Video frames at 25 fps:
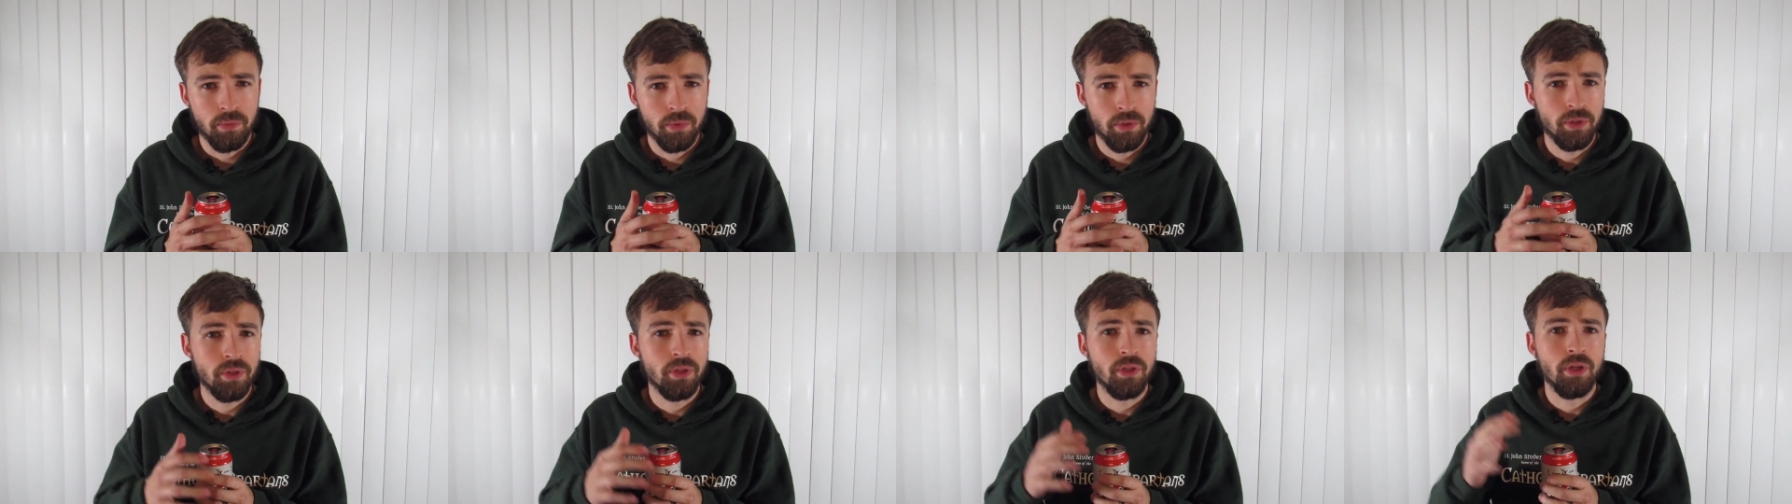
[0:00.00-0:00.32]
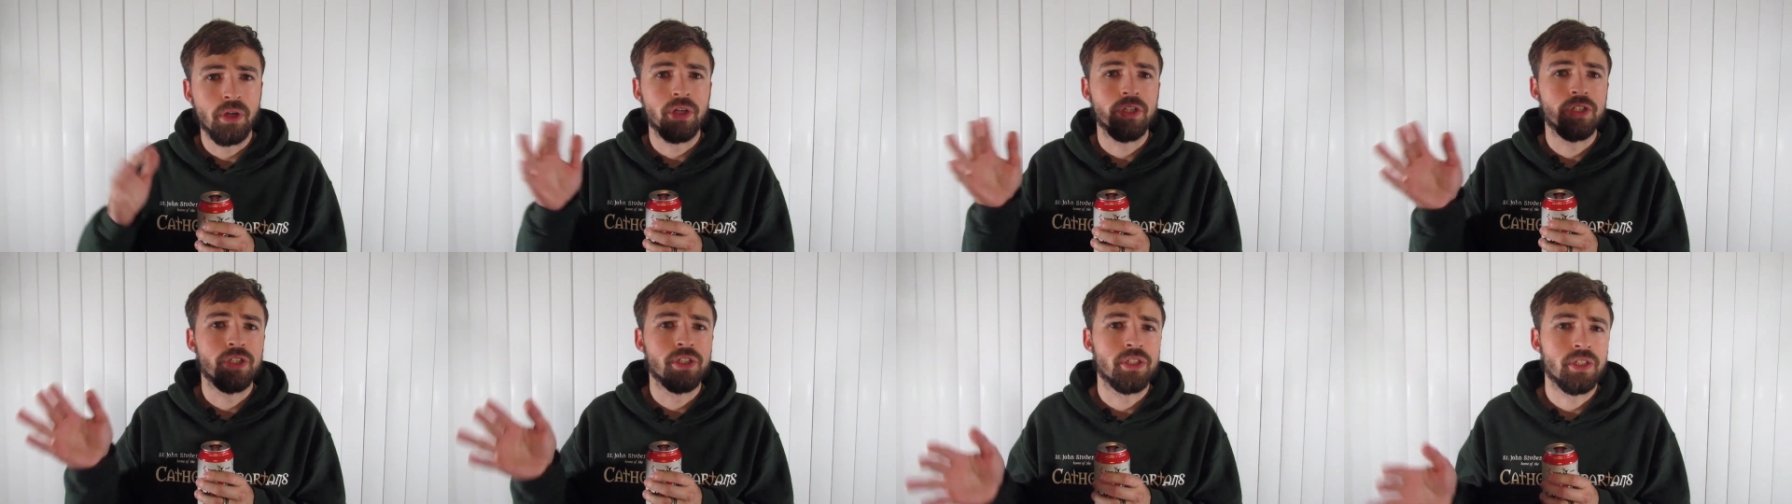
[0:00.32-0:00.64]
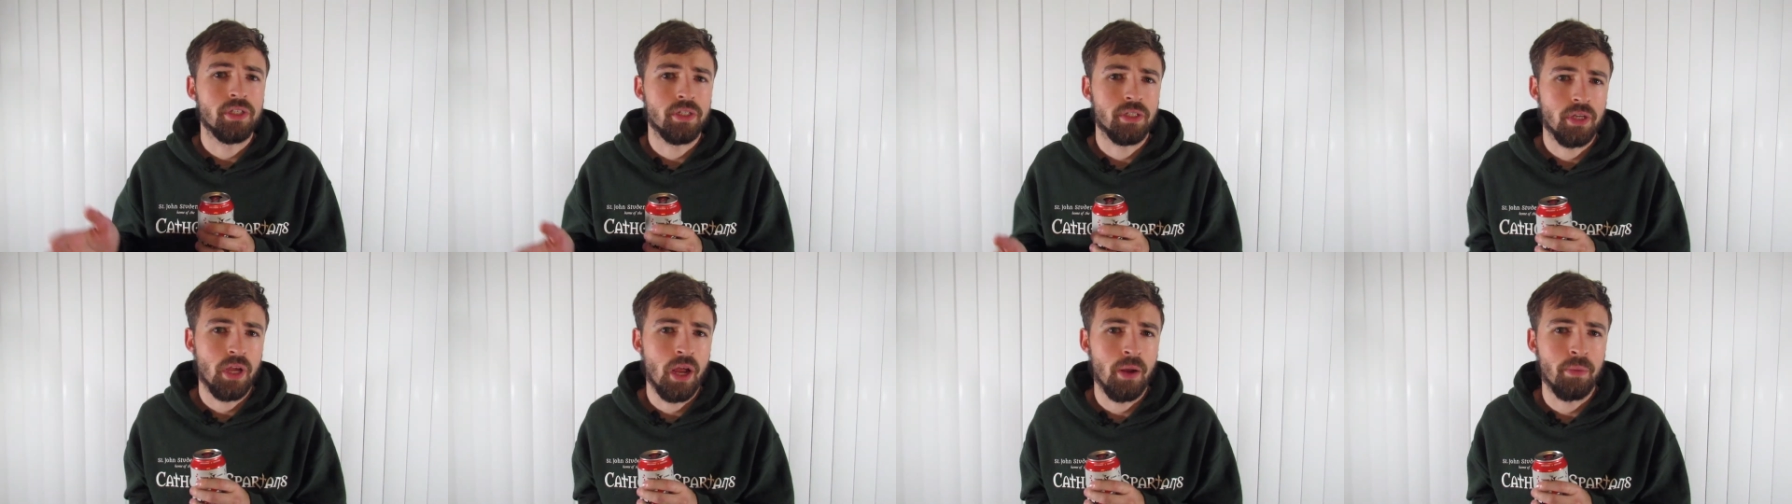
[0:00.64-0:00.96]
the
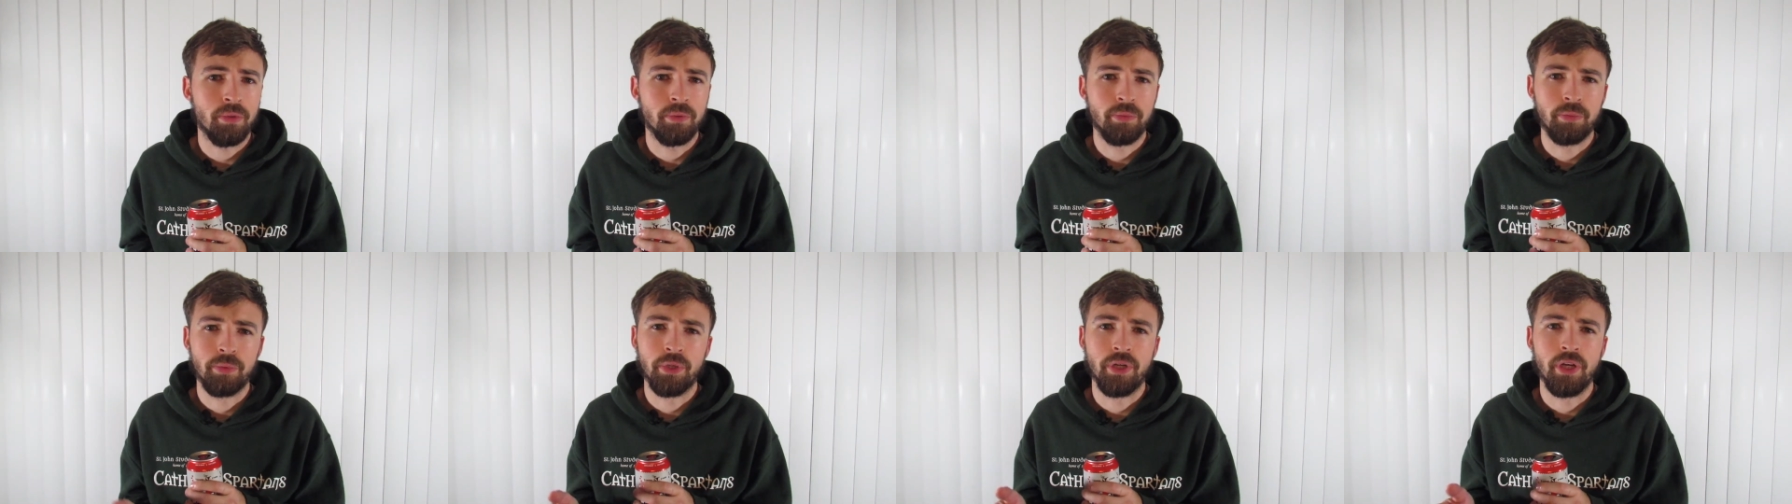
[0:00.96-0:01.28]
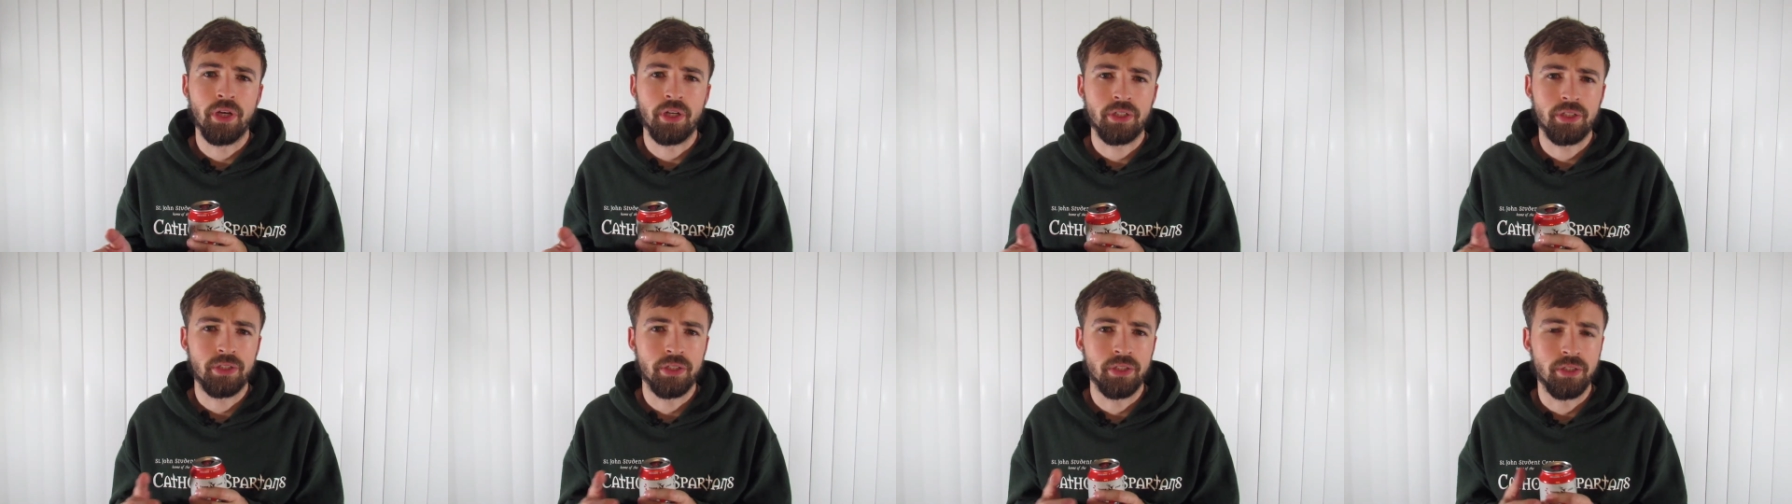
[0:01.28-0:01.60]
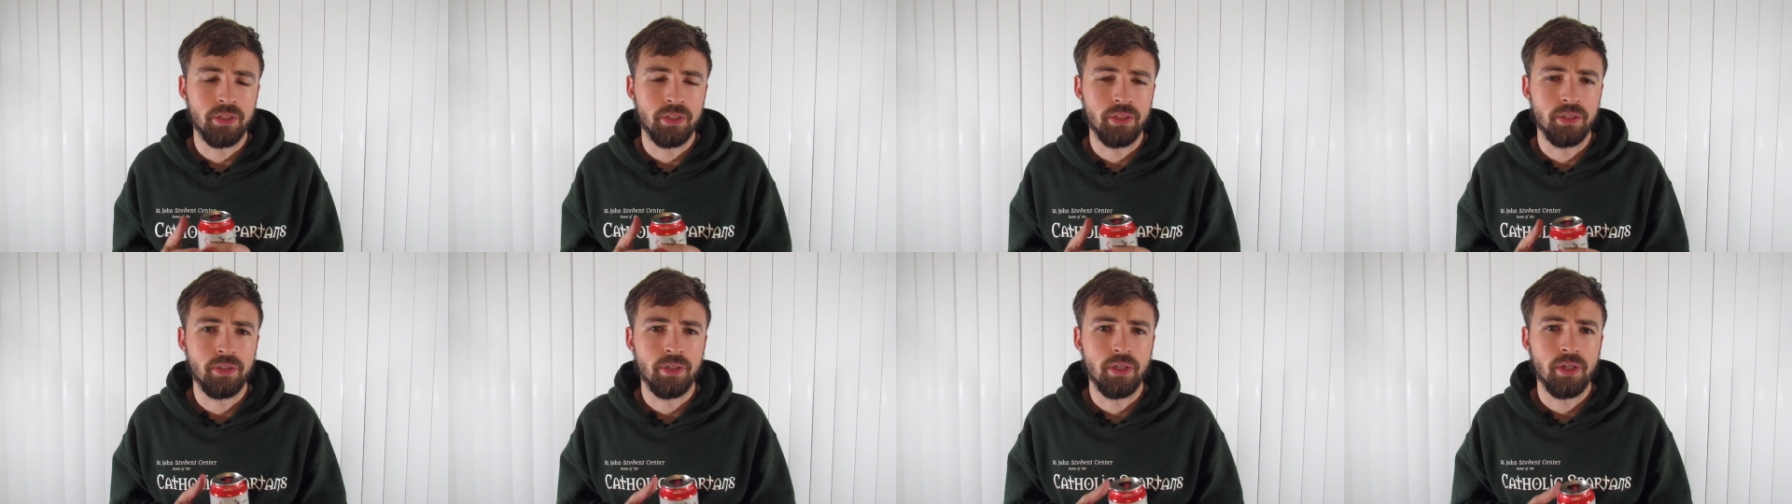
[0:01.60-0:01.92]
largest apple
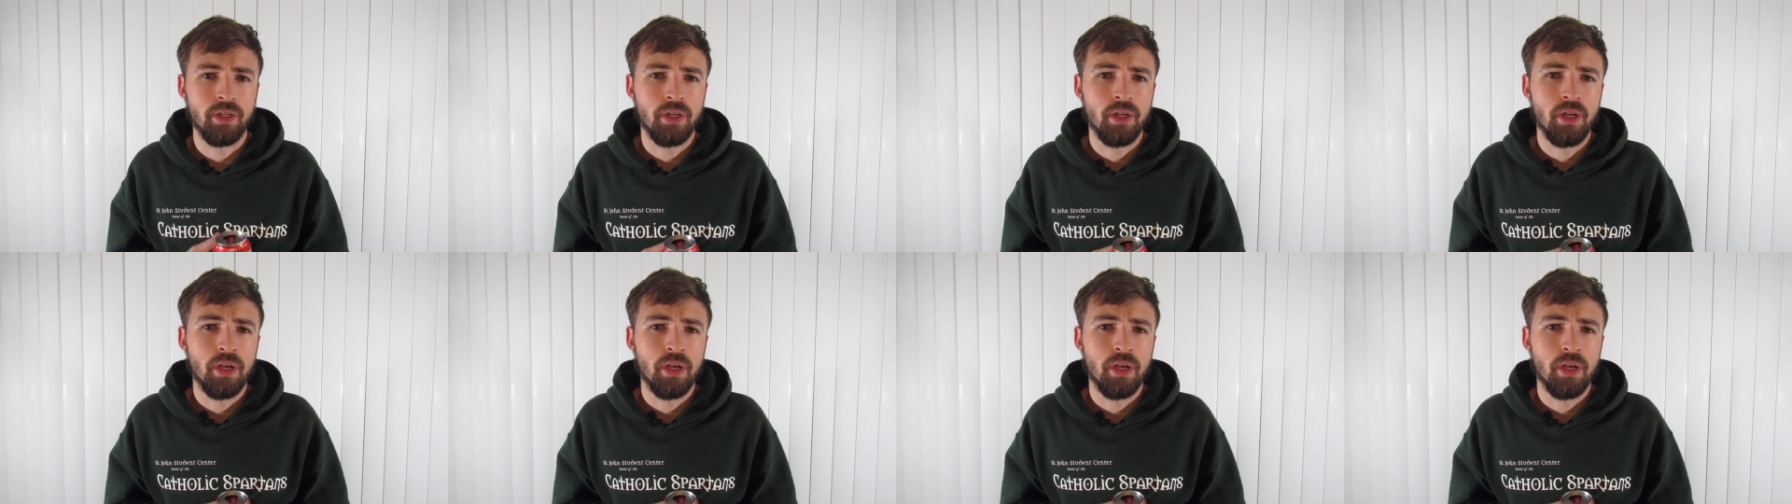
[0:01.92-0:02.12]
production